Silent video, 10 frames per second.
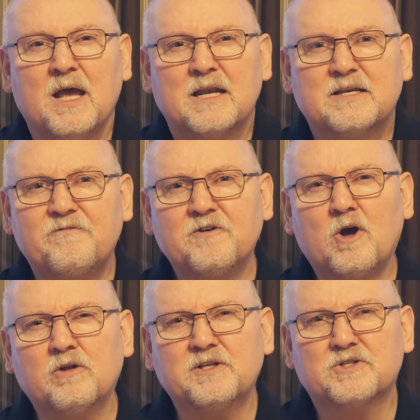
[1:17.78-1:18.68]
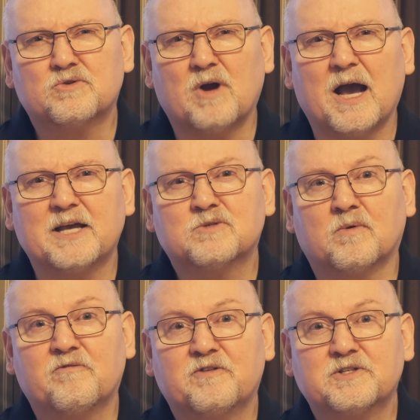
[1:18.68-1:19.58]
Difficulties arise
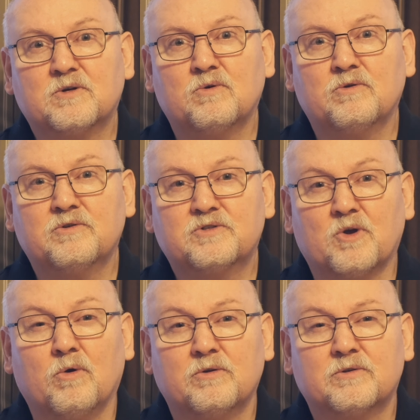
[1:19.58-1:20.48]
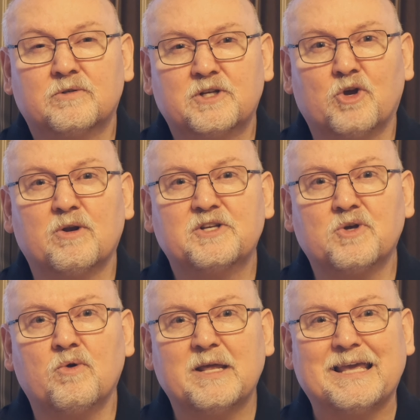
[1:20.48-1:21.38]
when physical security
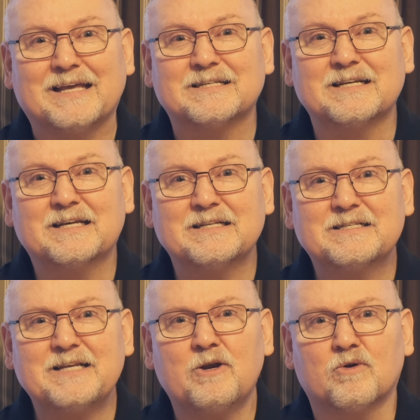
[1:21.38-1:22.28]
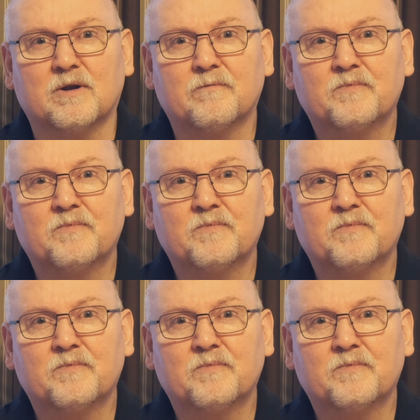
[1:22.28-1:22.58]
zoning isn't considered.